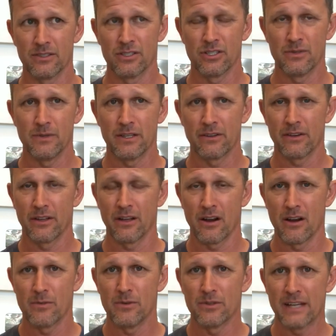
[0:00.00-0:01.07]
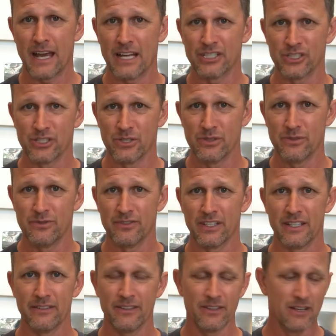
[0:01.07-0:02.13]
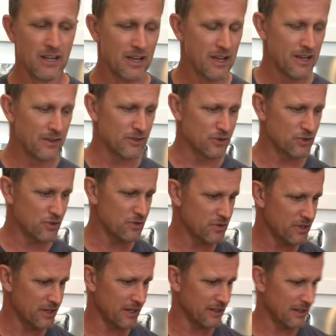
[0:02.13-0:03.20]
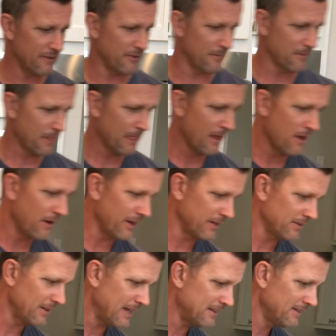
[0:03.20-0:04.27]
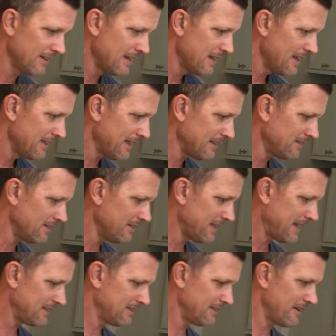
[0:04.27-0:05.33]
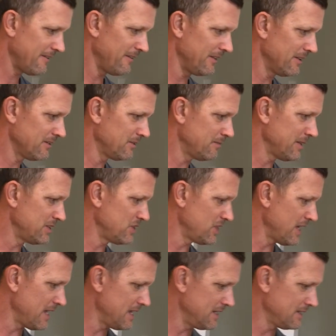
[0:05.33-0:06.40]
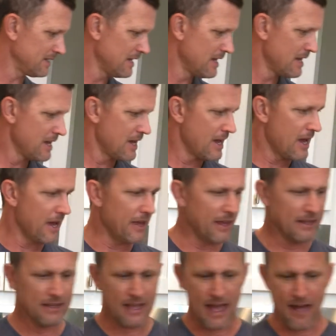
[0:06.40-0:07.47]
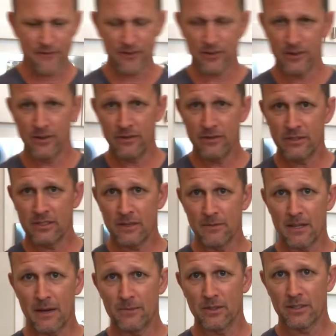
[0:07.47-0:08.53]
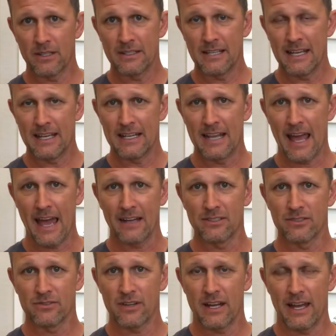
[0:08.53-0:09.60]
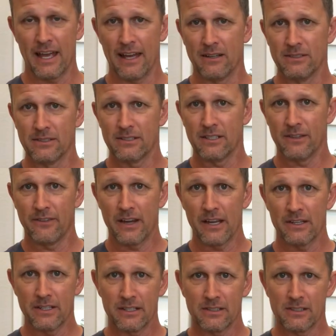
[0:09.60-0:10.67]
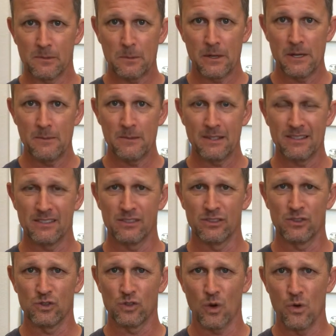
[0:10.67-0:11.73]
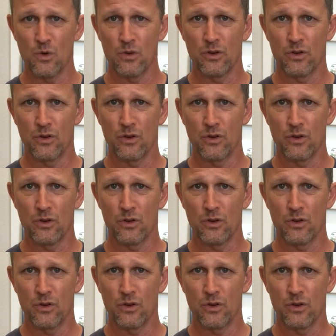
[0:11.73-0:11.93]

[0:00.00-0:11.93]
chewy caramel cashew flavor. They're so good. I love them. Okay, so that's all that stuff. And there's my shakes. In the afternoon, sometimes I'm going to take an extra ounce of Ionic Supreme. This is so